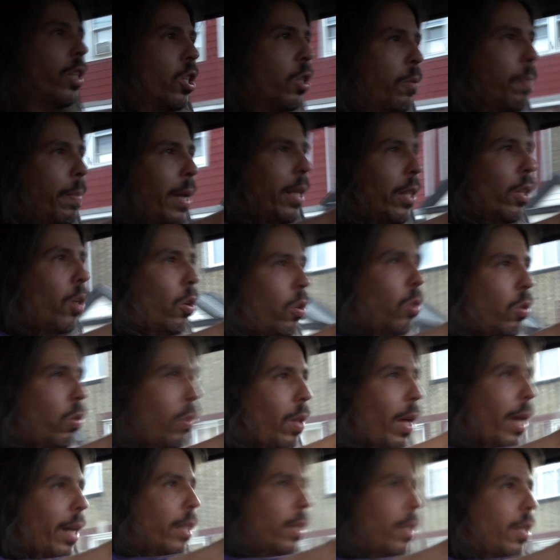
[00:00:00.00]
spend a whole
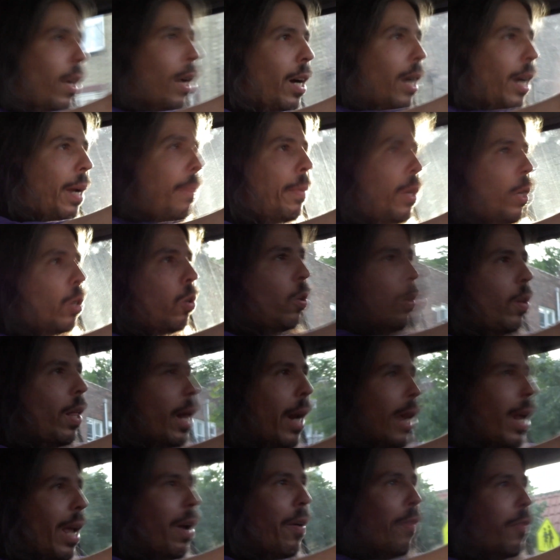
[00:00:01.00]
lot of time and a whole
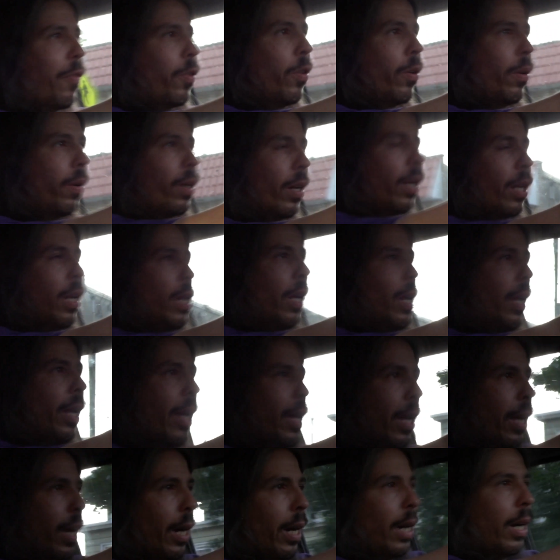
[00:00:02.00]
lot of effort
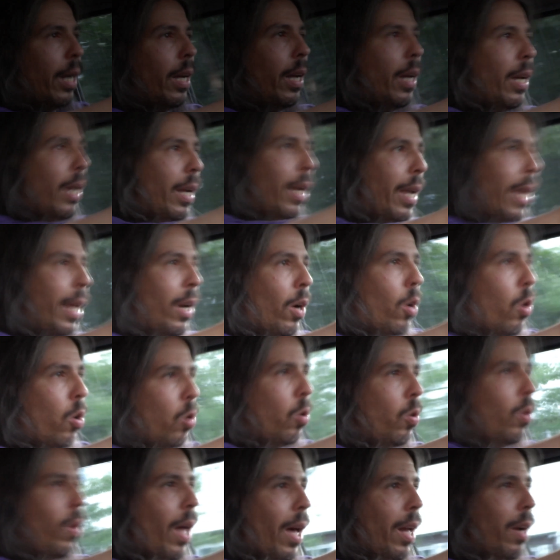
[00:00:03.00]
and a
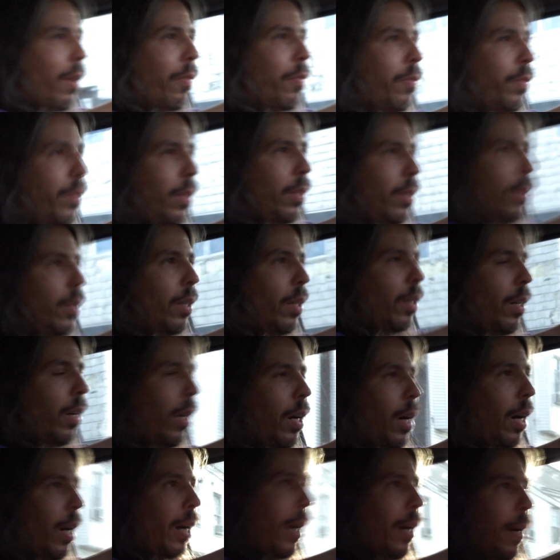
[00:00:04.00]
whole lot
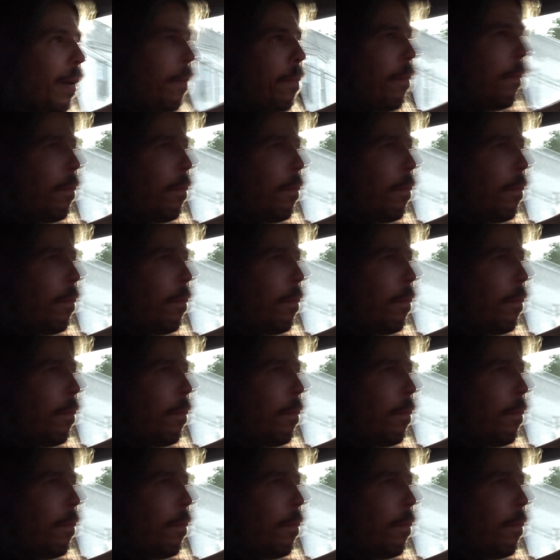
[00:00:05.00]
of